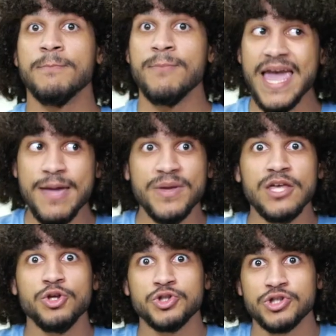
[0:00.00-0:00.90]
maybe
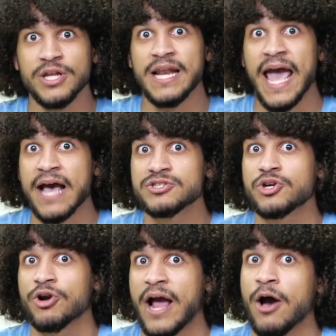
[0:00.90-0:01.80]
you shouldn't ask
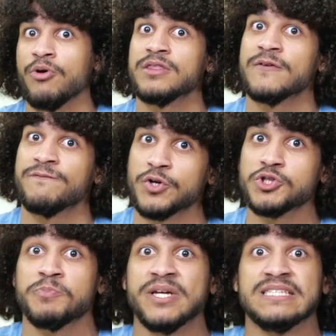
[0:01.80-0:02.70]
her out in the
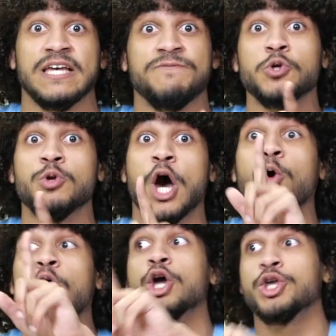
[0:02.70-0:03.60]
first place if you
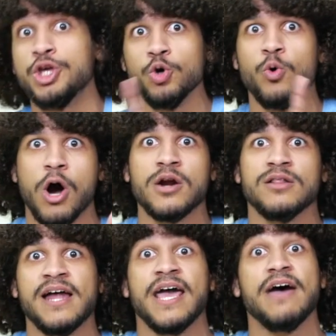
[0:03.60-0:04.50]
know you aren't
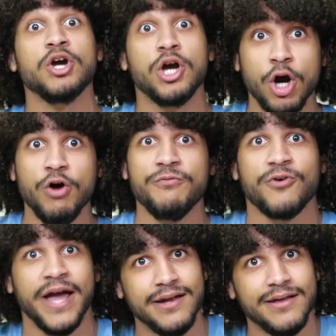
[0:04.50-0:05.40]
allowed to have a
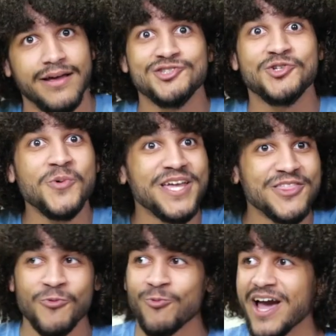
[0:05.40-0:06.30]
girlfriend. Doing
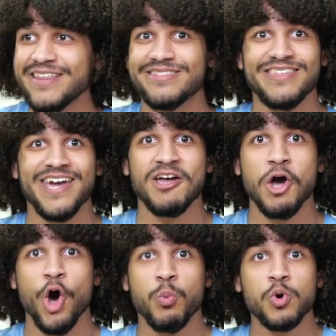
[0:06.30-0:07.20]
the right thing
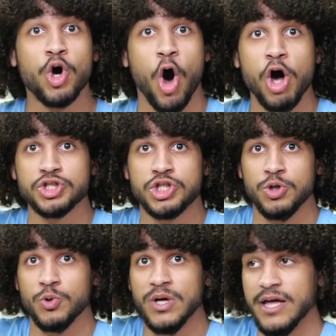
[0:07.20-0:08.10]
will cost
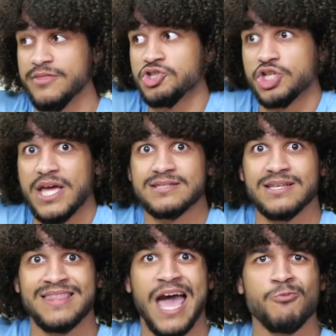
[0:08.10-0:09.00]
you the chance
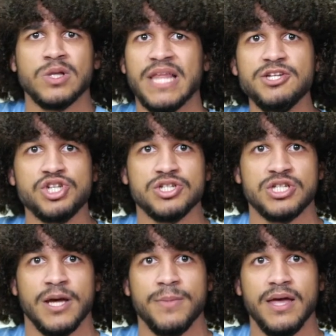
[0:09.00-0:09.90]
at that
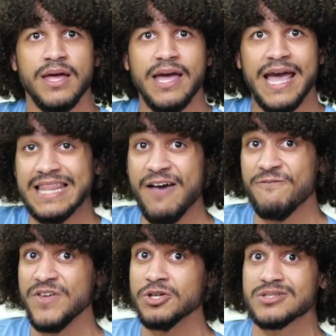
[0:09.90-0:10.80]
relationship. And that
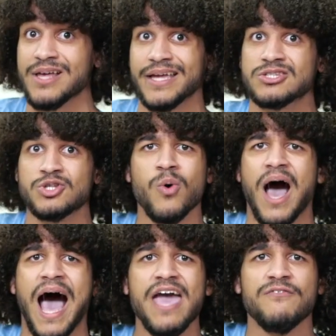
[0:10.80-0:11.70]
feels like too
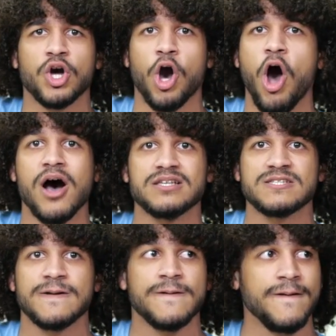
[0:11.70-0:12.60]
high of a cost.